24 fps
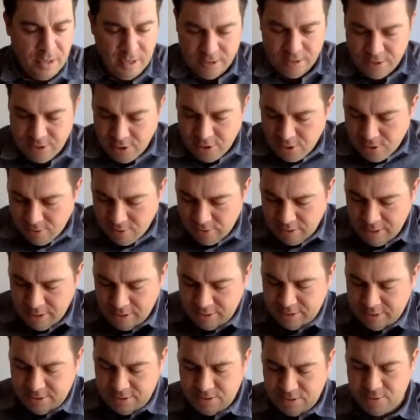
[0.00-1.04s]
So
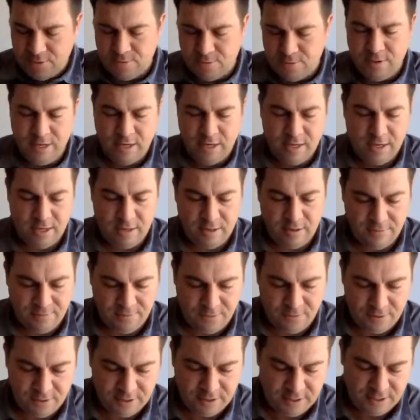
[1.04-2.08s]
let's read
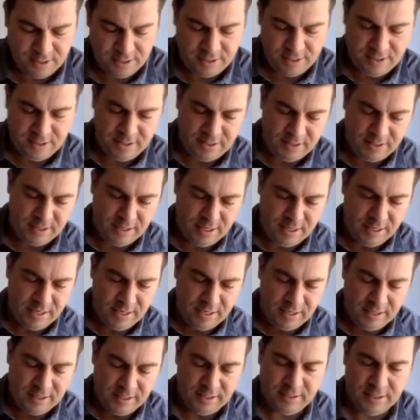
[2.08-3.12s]
verses
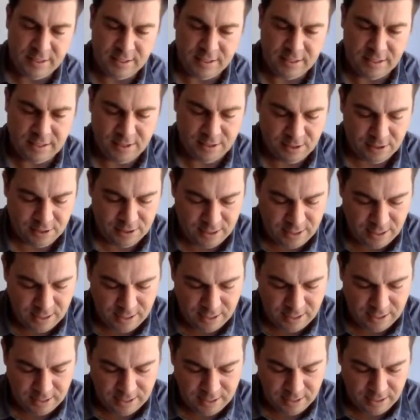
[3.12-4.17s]

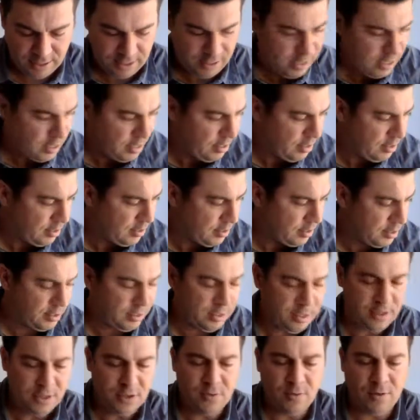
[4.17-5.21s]
16 to the end,
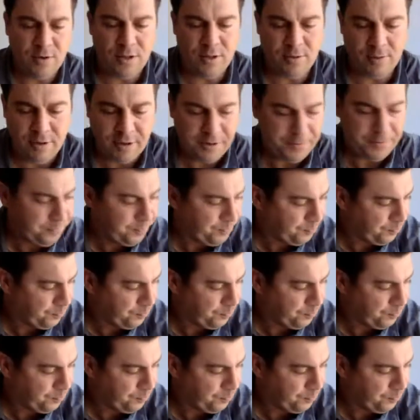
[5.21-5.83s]
16 to 23.